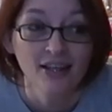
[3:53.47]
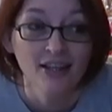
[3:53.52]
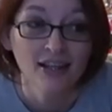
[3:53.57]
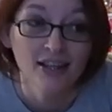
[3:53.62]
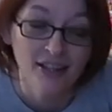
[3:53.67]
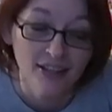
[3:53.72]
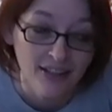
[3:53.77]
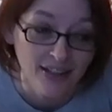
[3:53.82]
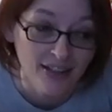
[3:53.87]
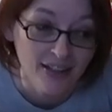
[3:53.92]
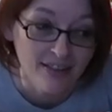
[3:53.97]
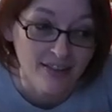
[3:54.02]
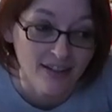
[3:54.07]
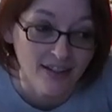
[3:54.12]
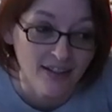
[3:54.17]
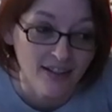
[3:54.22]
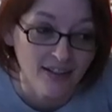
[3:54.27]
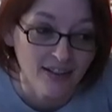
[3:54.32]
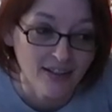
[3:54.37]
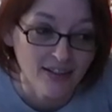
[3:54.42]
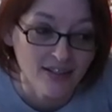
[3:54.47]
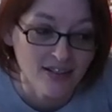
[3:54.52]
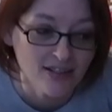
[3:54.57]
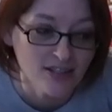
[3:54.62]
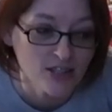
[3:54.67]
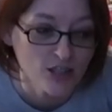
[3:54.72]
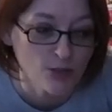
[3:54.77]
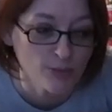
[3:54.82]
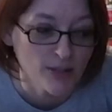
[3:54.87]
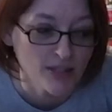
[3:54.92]
eaten anything
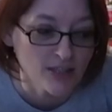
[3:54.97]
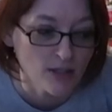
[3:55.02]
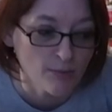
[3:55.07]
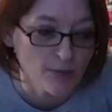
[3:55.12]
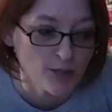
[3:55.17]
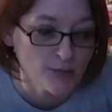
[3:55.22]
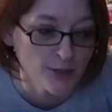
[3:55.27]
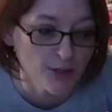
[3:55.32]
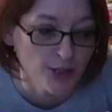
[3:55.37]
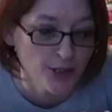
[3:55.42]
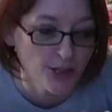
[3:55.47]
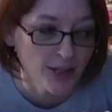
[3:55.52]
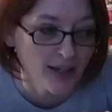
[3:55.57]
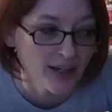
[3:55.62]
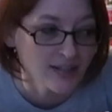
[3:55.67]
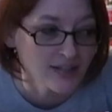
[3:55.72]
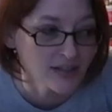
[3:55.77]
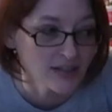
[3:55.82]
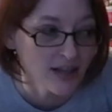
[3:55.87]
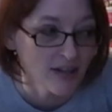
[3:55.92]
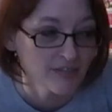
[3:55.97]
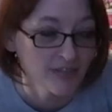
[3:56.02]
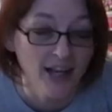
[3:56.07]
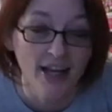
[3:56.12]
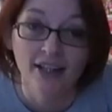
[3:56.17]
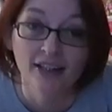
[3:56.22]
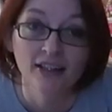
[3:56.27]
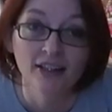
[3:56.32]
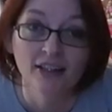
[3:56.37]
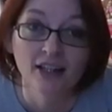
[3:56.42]
since my stomach's been hurting. I still haven't
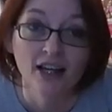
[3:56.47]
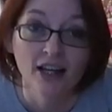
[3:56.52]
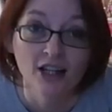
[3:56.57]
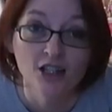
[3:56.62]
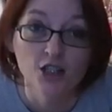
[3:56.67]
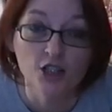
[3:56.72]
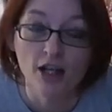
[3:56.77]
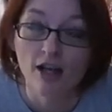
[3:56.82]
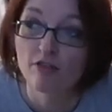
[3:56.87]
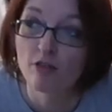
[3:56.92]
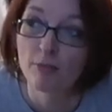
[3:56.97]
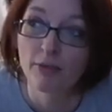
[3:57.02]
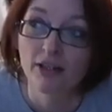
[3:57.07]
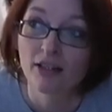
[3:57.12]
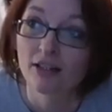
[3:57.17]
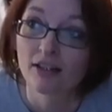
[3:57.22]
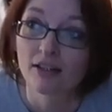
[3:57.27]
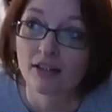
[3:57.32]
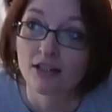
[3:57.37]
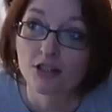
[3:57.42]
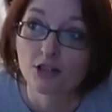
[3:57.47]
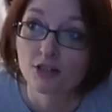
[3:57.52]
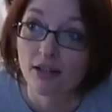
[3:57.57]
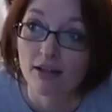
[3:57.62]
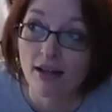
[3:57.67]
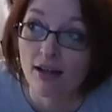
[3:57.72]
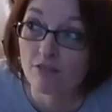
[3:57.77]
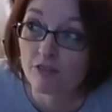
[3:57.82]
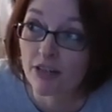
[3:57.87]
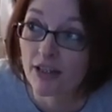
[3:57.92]
had lunch. I haven't been eating lunch
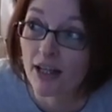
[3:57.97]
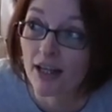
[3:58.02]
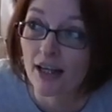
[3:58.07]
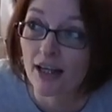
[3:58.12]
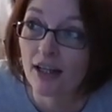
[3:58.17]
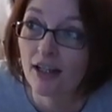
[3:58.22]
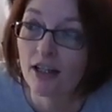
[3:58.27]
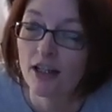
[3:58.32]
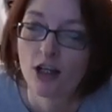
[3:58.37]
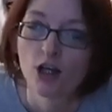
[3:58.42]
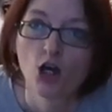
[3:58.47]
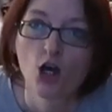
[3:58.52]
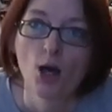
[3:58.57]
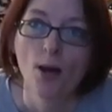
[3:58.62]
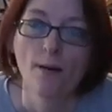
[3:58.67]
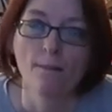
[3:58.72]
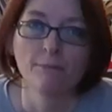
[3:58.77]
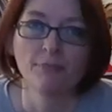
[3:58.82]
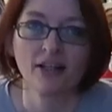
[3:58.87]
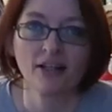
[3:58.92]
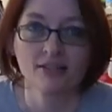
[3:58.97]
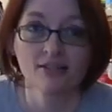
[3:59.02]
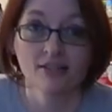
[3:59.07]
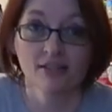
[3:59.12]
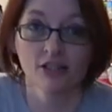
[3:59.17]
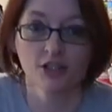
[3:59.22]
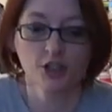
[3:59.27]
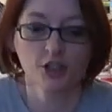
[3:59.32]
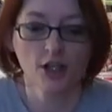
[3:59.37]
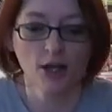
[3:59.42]
like every day, but it's
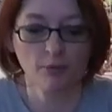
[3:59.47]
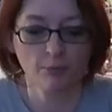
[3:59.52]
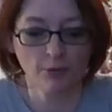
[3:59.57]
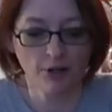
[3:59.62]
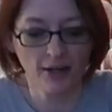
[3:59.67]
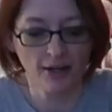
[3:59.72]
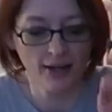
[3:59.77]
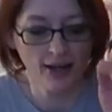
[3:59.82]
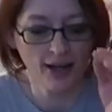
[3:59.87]
lunchtime right